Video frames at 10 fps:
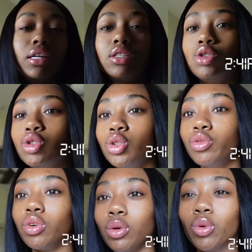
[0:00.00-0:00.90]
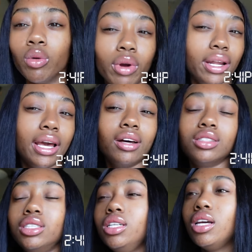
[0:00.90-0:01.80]
It is 2:41 right now.
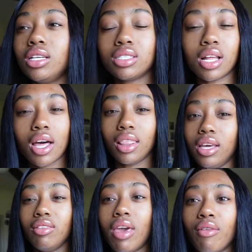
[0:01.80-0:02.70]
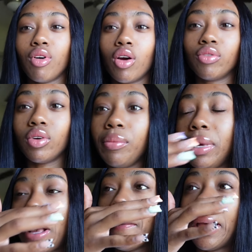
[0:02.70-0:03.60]
She does not live that far from
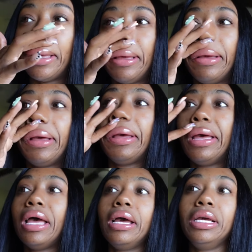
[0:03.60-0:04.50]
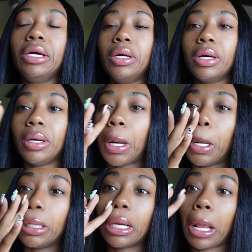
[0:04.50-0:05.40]
me, but your
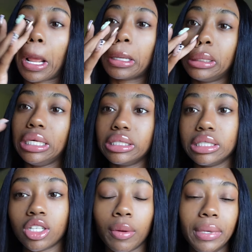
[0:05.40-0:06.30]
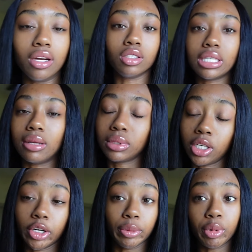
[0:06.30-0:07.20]
girl needs to start being on time to
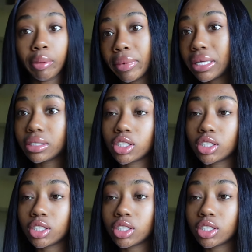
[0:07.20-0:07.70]
her appointments.